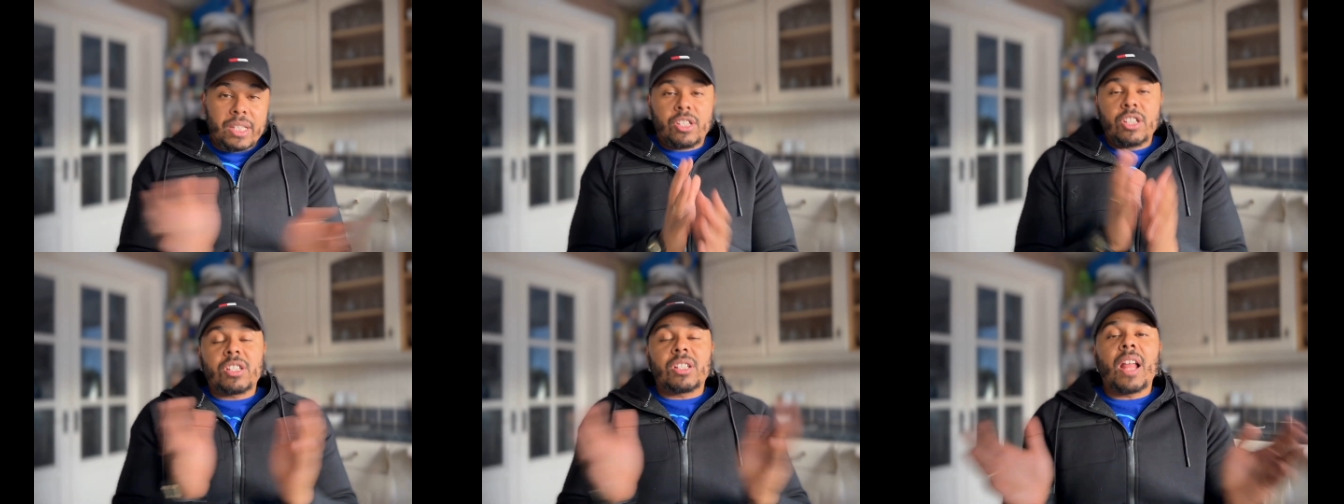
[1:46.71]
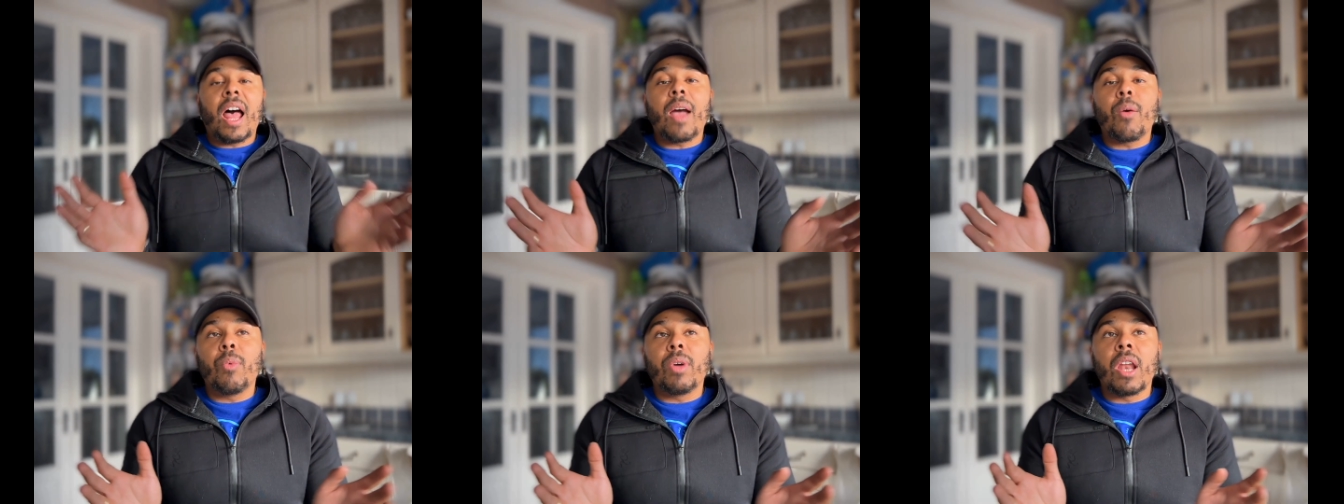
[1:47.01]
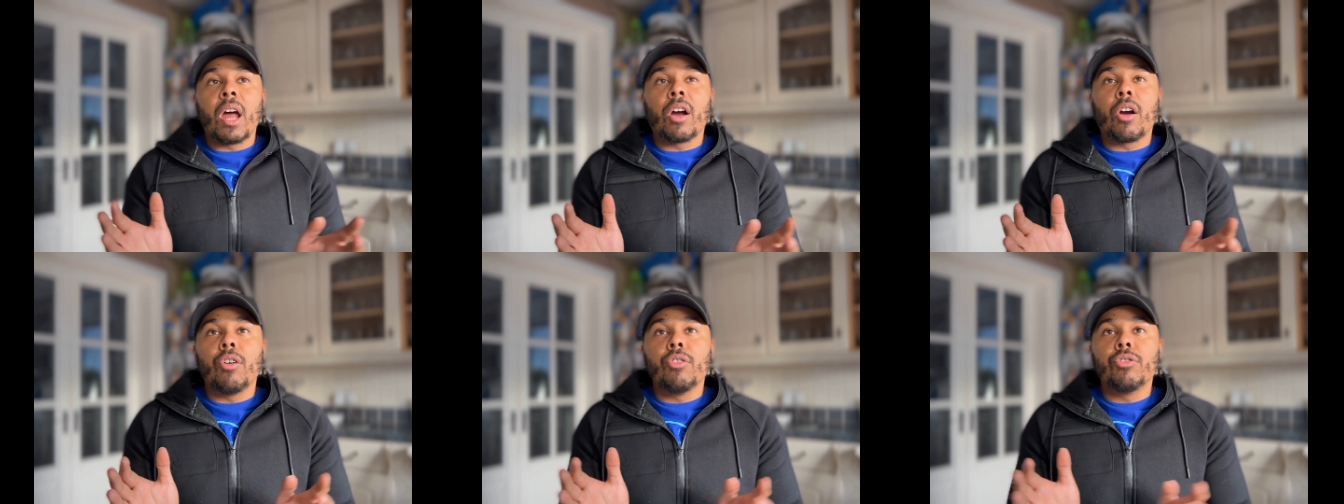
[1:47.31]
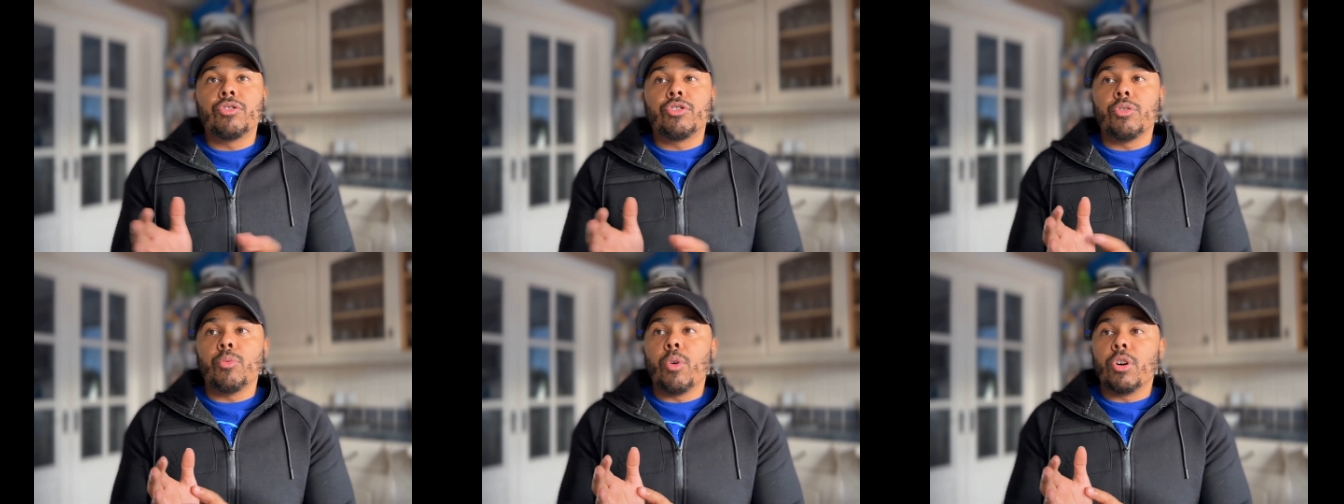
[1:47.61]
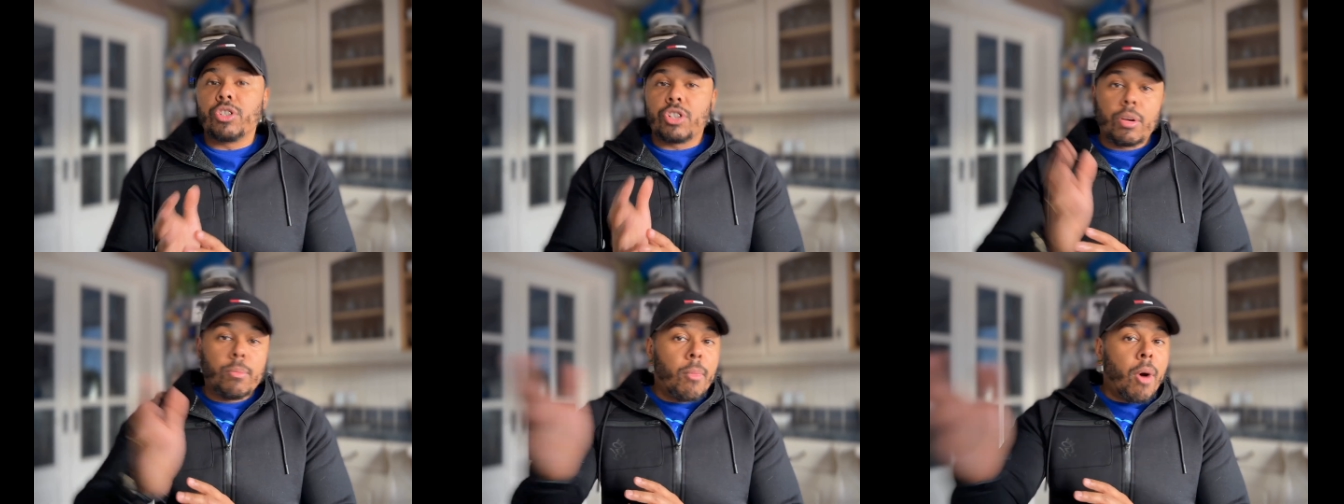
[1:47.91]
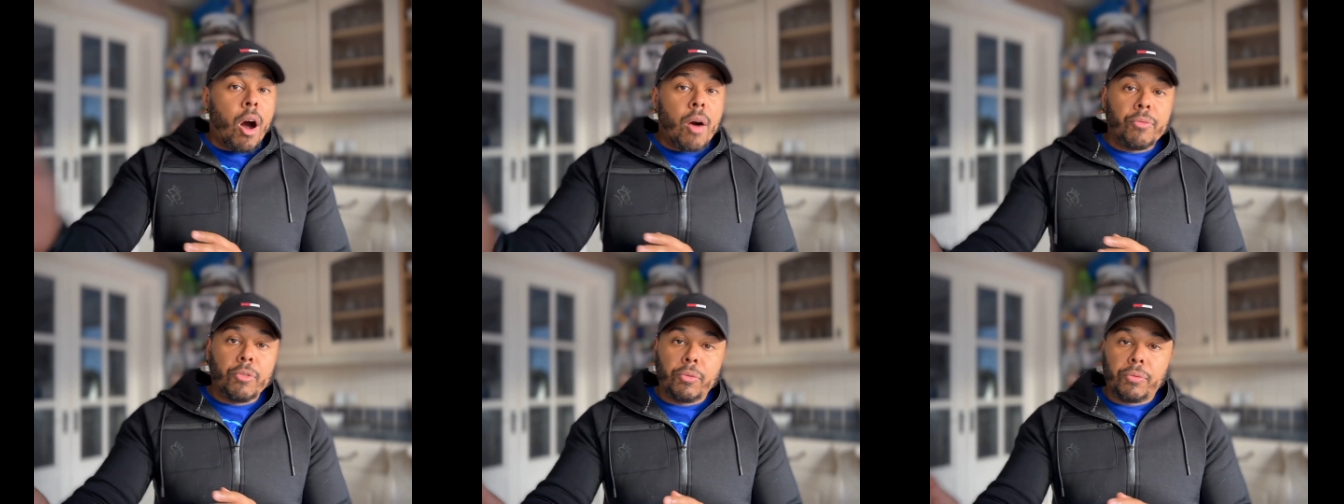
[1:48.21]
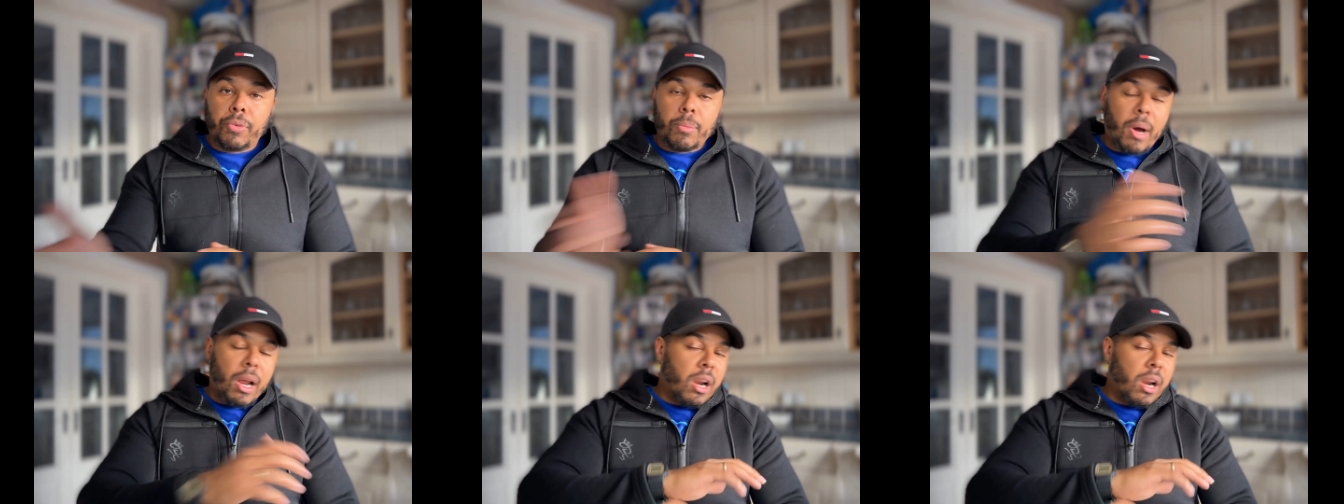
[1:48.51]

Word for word: Just like when I go to watch a Marvel film,